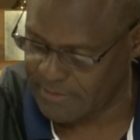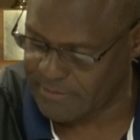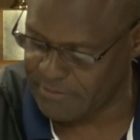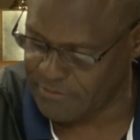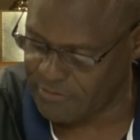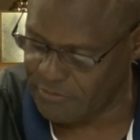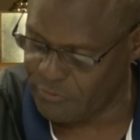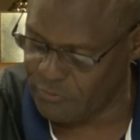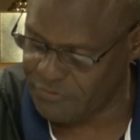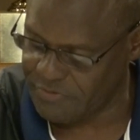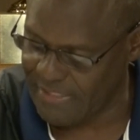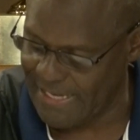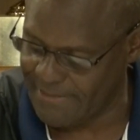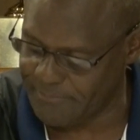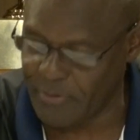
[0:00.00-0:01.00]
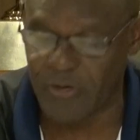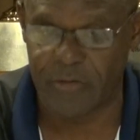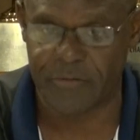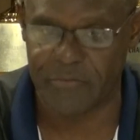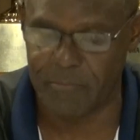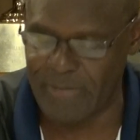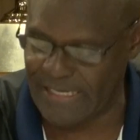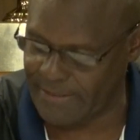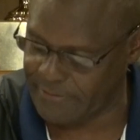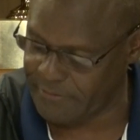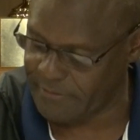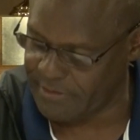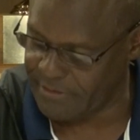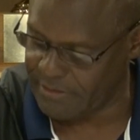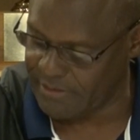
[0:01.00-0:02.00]
concludes that part of the
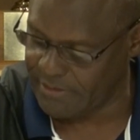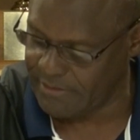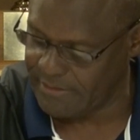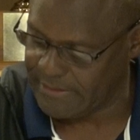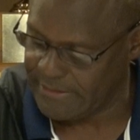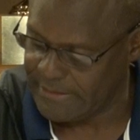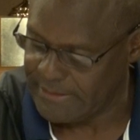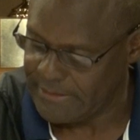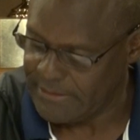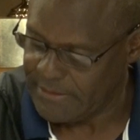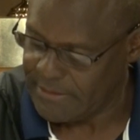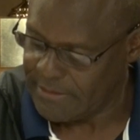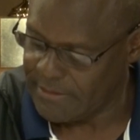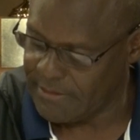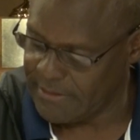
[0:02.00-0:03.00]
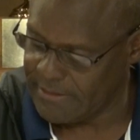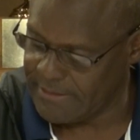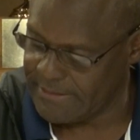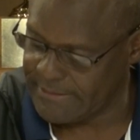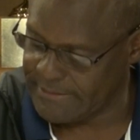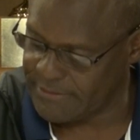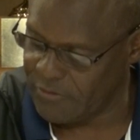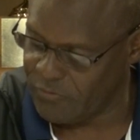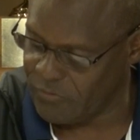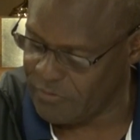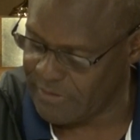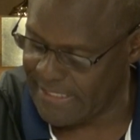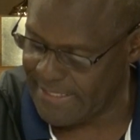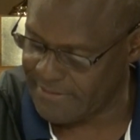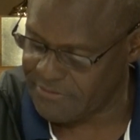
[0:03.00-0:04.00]
matter. And I don't
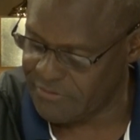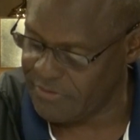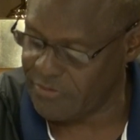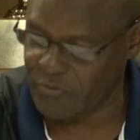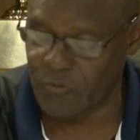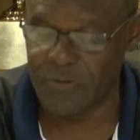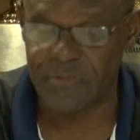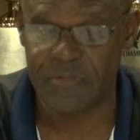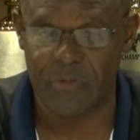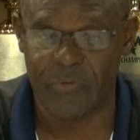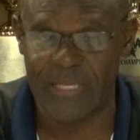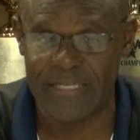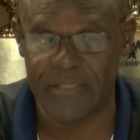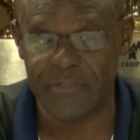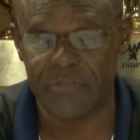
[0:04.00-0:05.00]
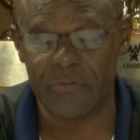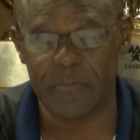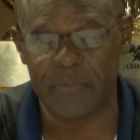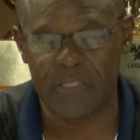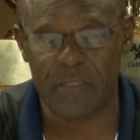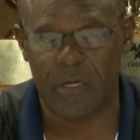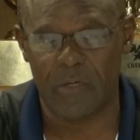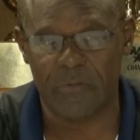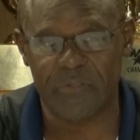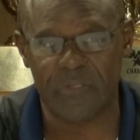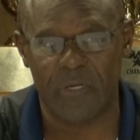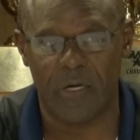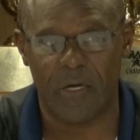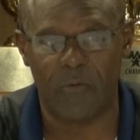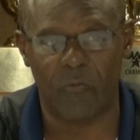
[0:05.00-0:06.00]
want to answer any questions on that issue because,
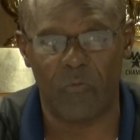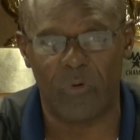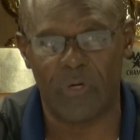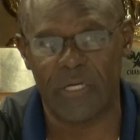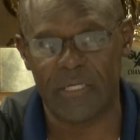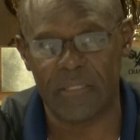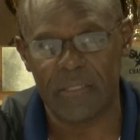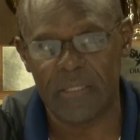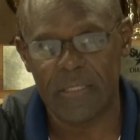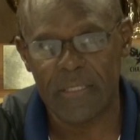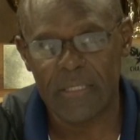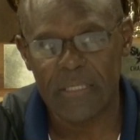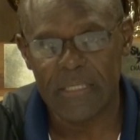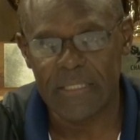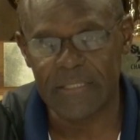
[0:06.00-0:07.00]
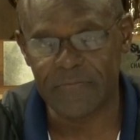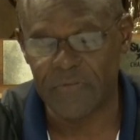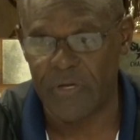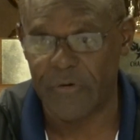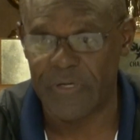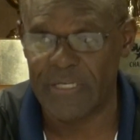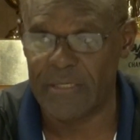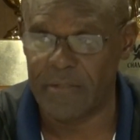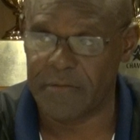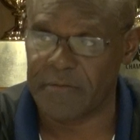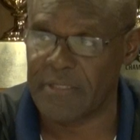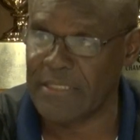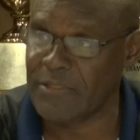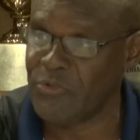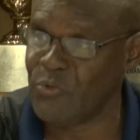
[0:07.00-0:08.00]
one, is there
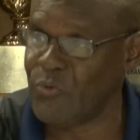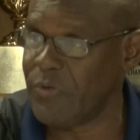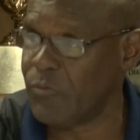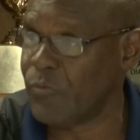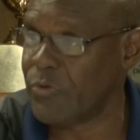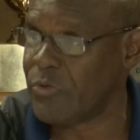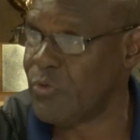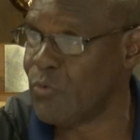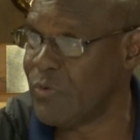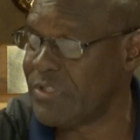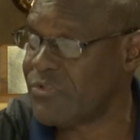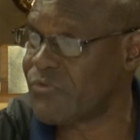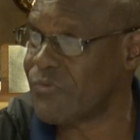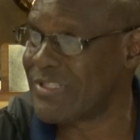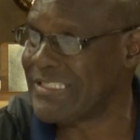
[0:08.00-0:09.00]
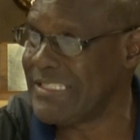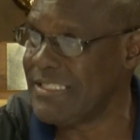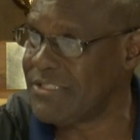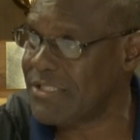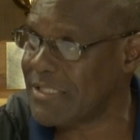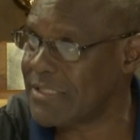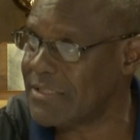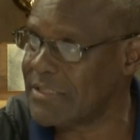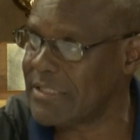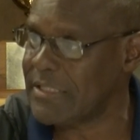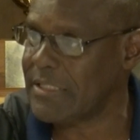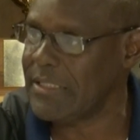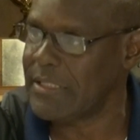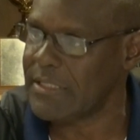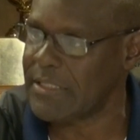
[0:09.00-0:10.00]
anything new that we're doing
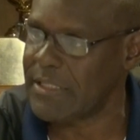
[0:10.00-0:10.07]
strategically,